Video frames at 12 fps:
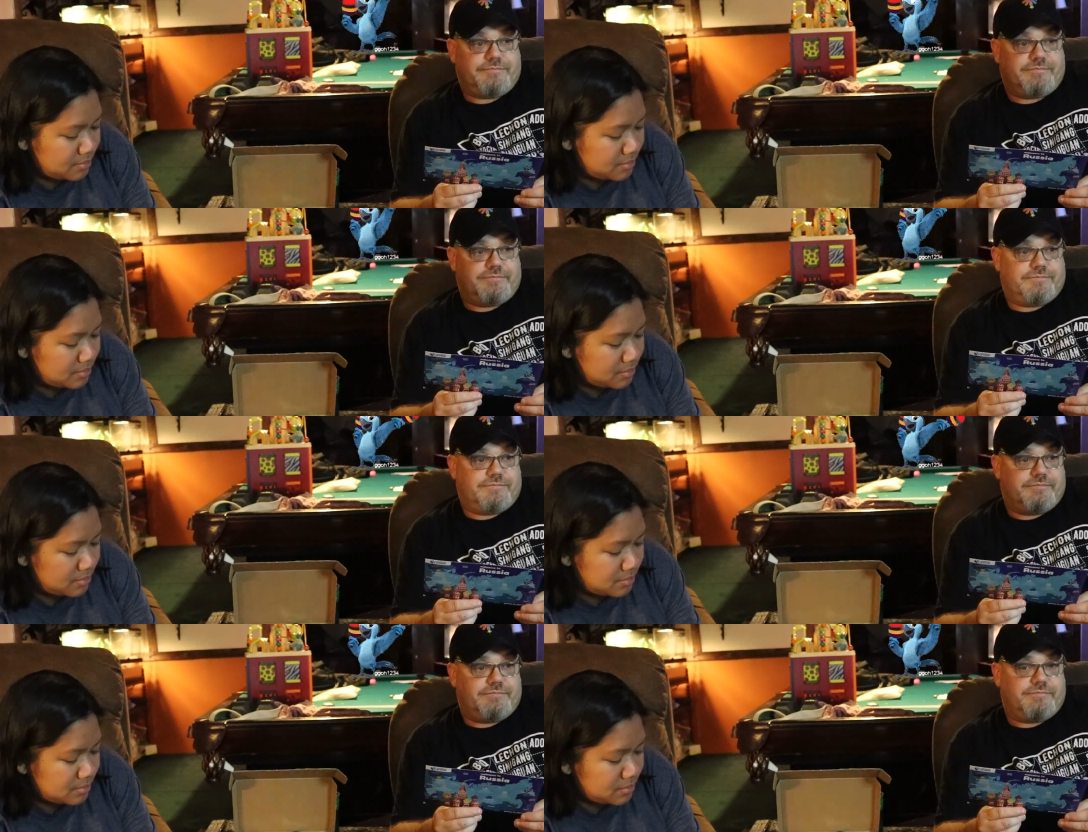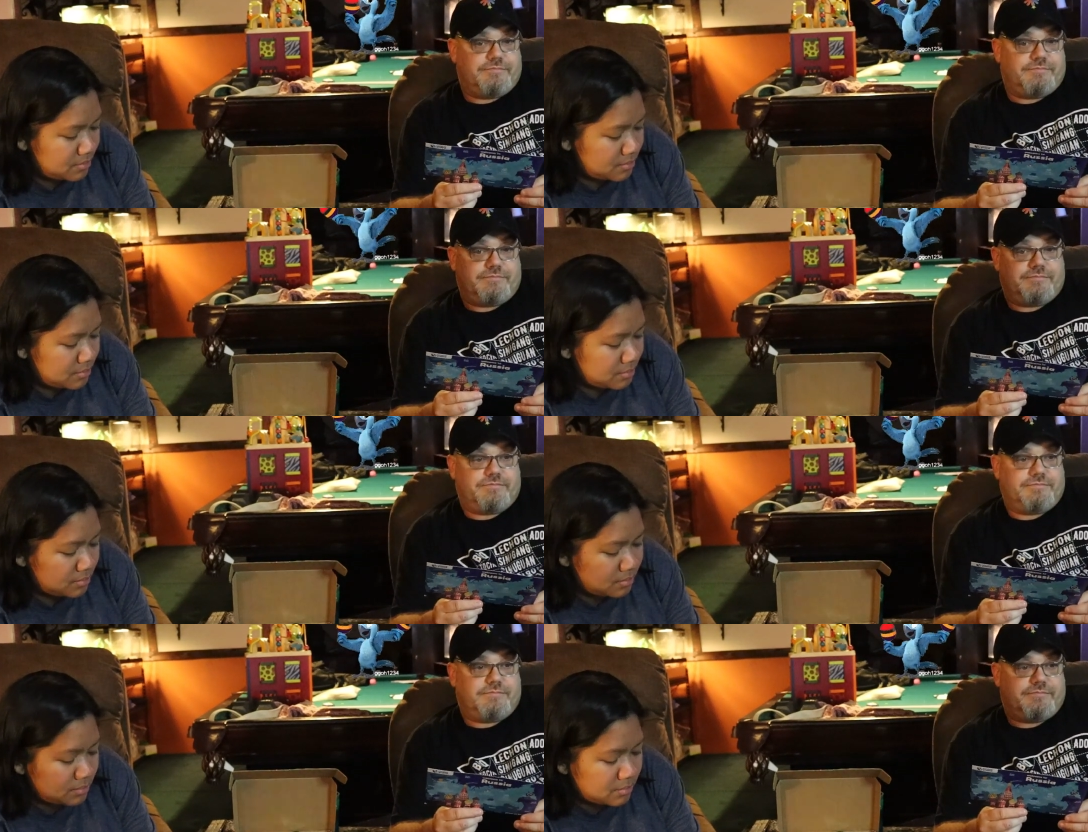
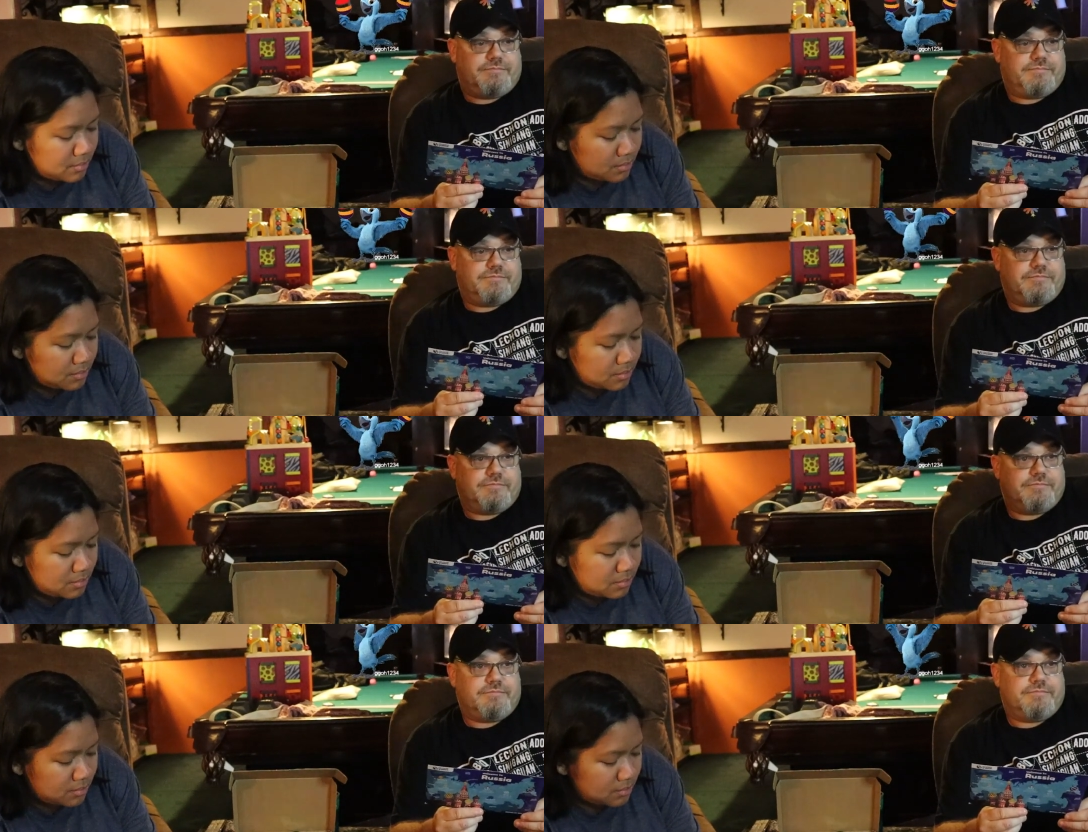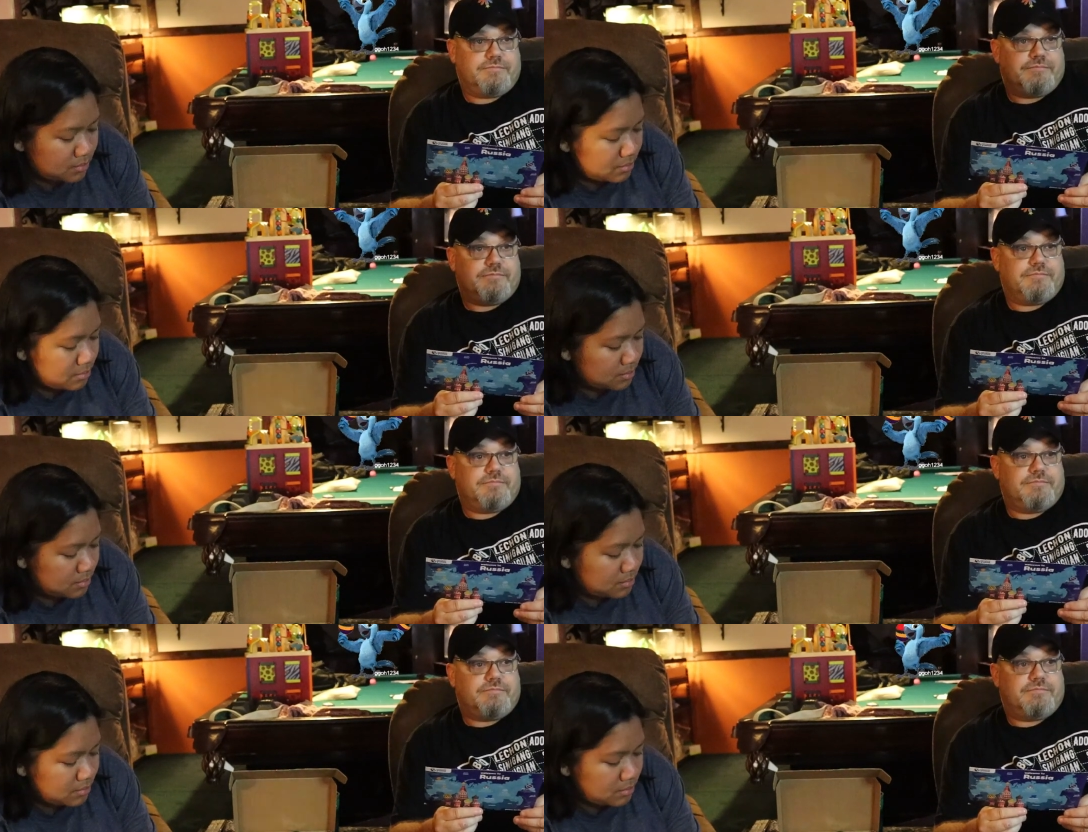
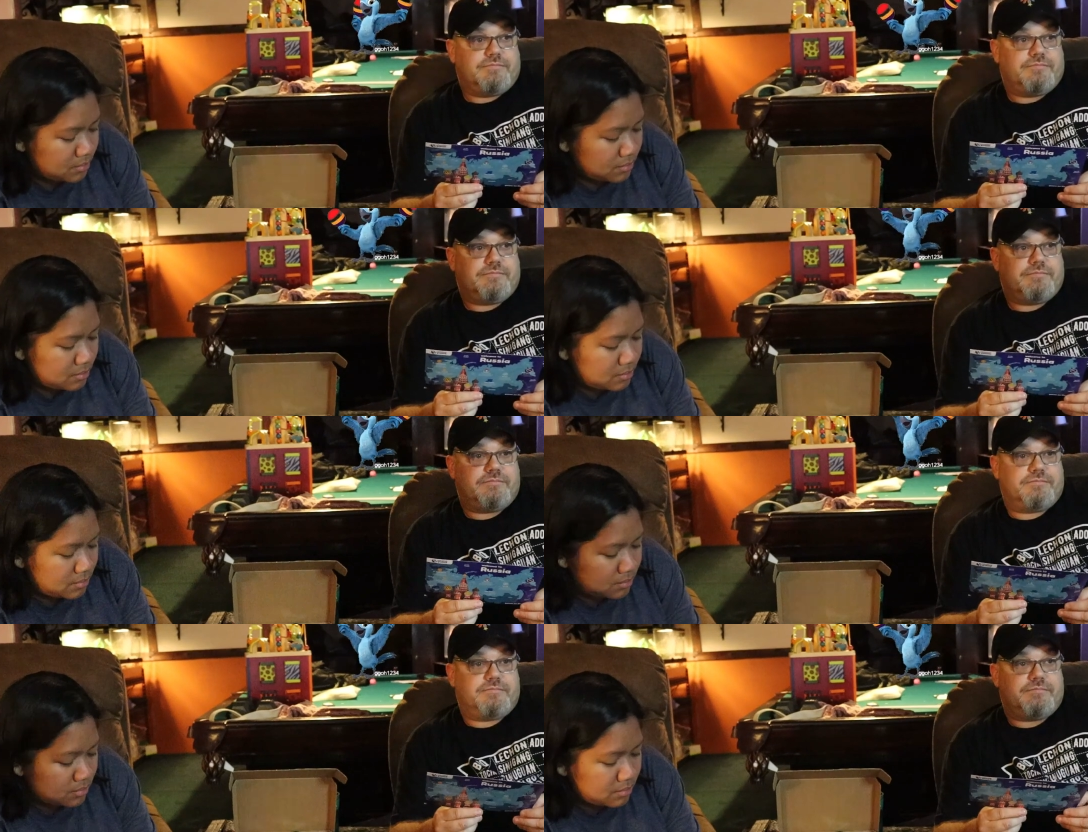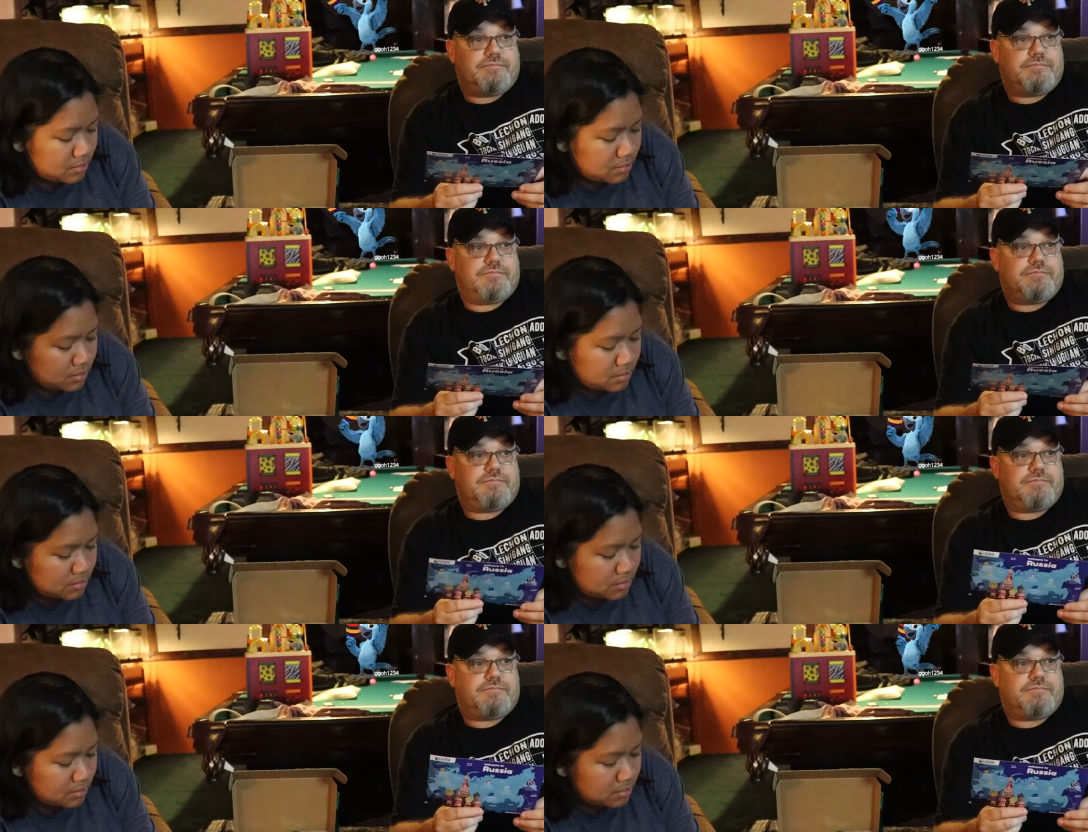
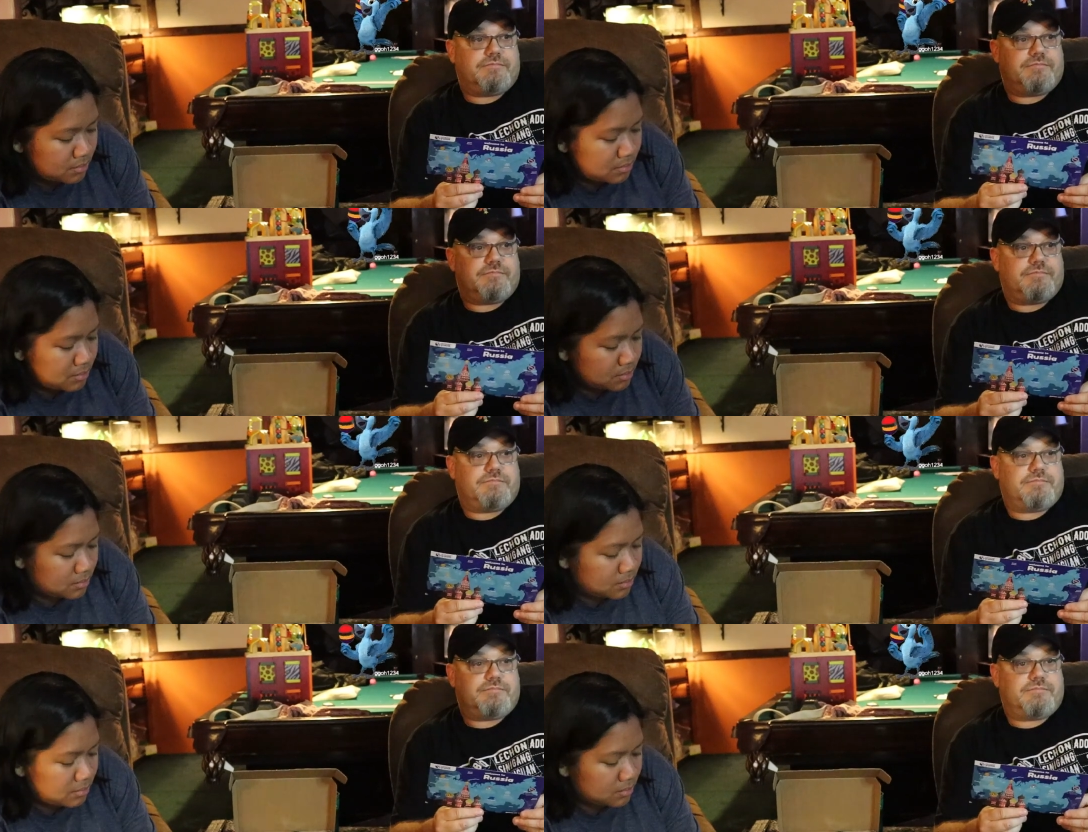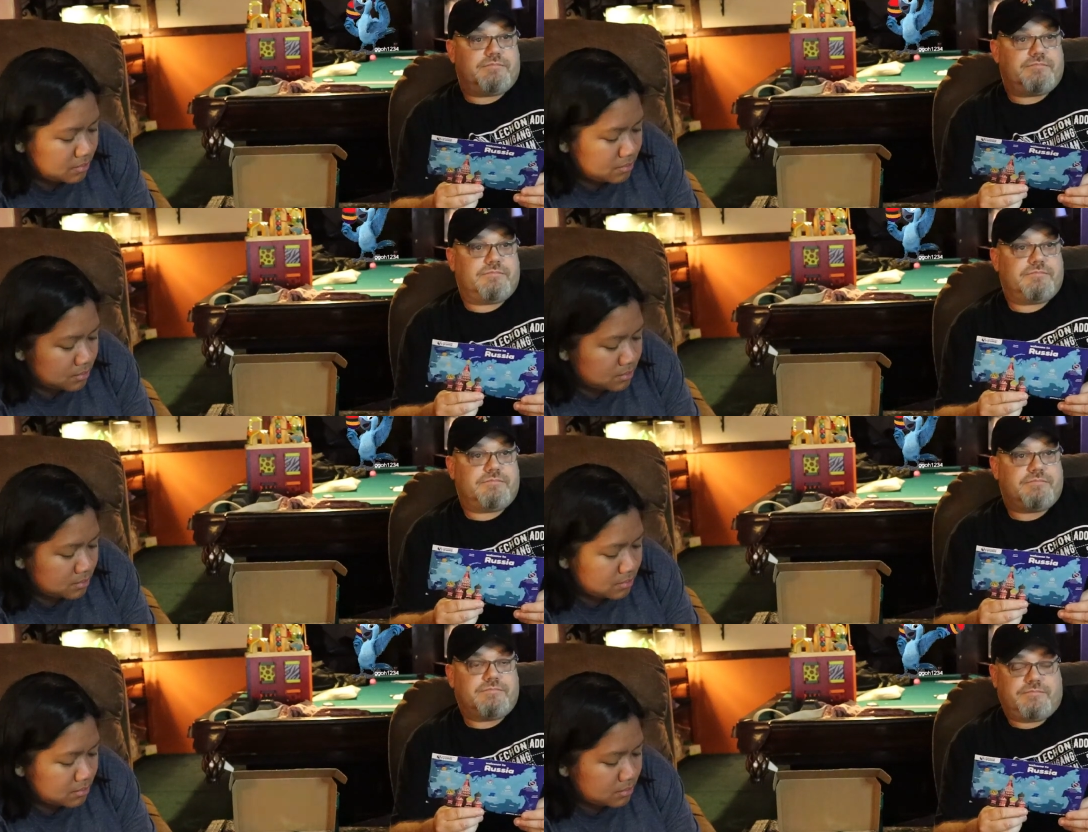
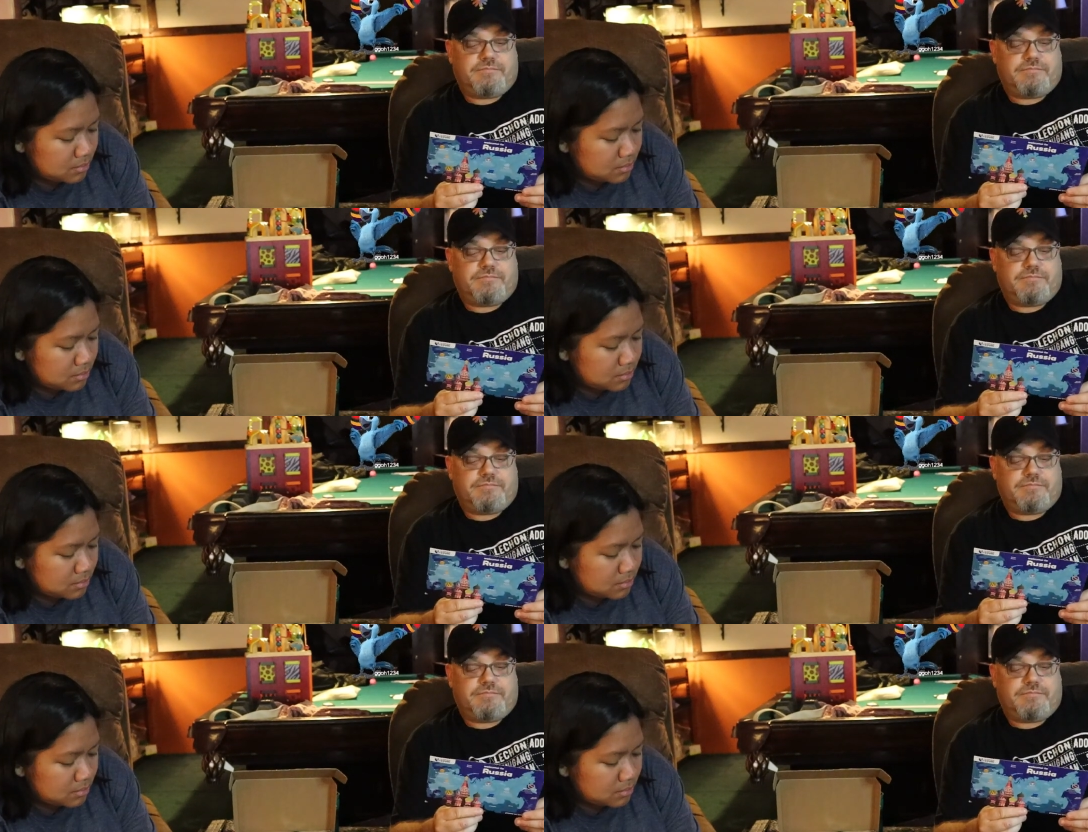(no one is talking)